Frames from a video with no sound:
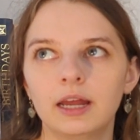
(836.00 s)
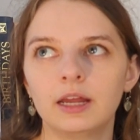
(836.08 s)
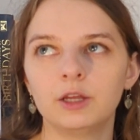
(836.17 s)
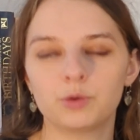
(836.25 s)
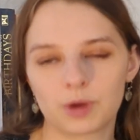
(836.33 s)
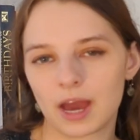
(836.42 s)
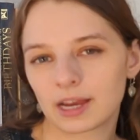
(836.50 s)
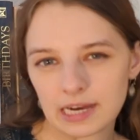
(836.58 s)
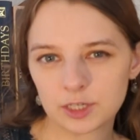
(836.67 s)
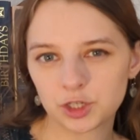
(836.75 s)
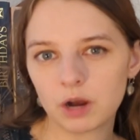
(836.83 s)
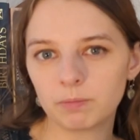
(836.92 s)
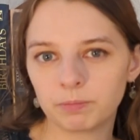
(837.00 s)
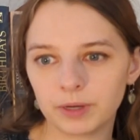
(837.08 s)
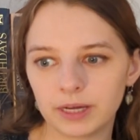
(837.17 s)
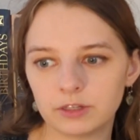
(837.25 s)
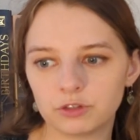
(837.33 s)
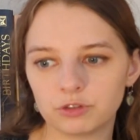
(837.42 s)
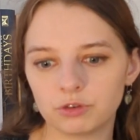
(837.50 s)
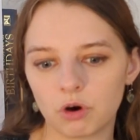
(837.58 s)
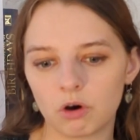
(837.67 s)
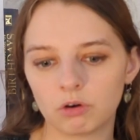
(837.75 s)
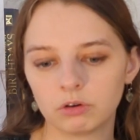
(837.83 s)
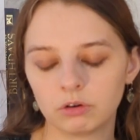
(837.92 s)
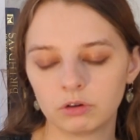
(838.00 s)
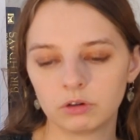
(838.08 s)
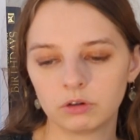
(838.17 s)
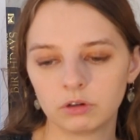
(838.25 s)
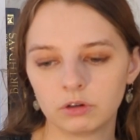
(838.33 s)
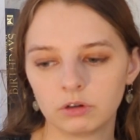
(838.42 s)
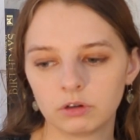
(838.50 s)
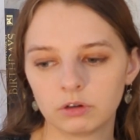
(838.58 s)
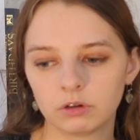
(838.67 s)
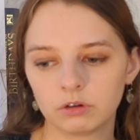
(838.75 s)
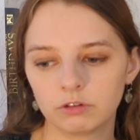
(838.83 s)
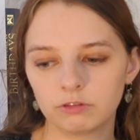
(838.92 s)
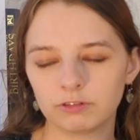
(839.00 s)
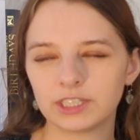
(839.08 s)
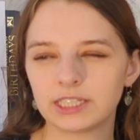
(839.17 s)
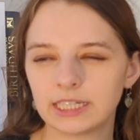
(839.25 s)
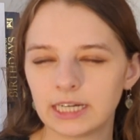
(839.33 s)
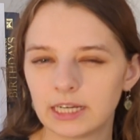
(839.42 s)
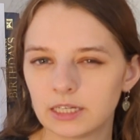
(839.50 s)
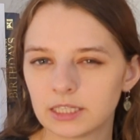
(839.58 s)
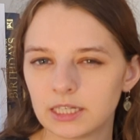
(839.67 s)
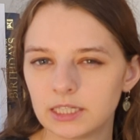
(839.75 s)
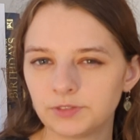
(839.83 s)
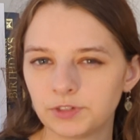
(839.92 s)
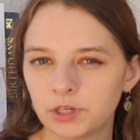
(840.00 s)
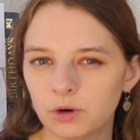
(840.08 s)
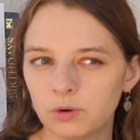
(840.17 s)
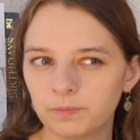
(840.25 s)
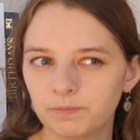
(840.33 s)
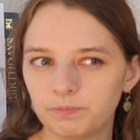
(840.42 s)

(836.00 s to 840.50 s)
you can catch up. It's not ridiculously difficult.